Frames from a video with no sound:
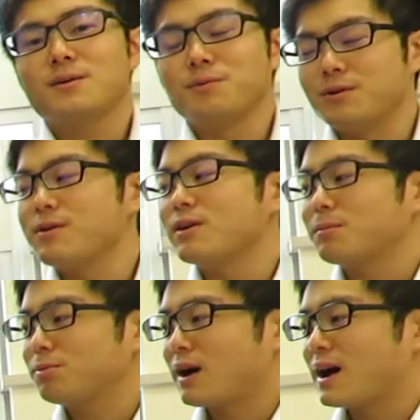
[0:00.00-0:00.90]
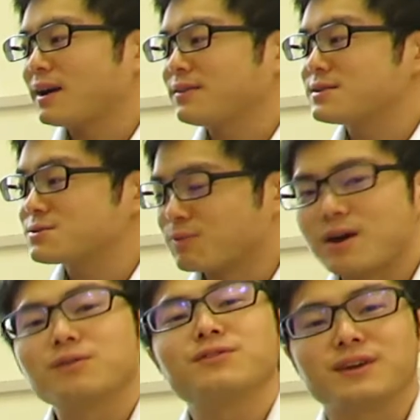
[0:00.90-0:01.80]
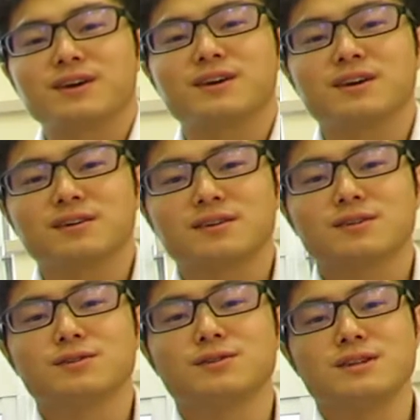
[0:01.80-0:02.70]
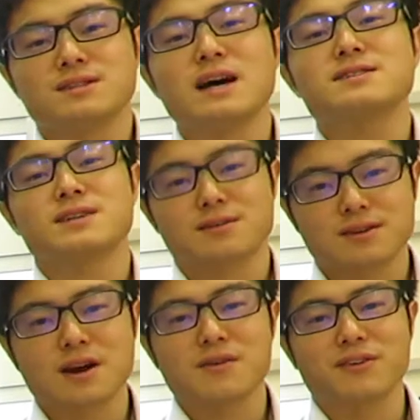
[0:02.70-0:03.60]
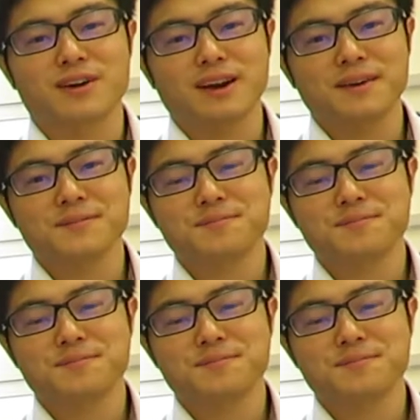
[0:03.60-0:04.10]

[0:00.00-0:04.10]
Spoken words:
We will apply this way of thinking to disaster recovery.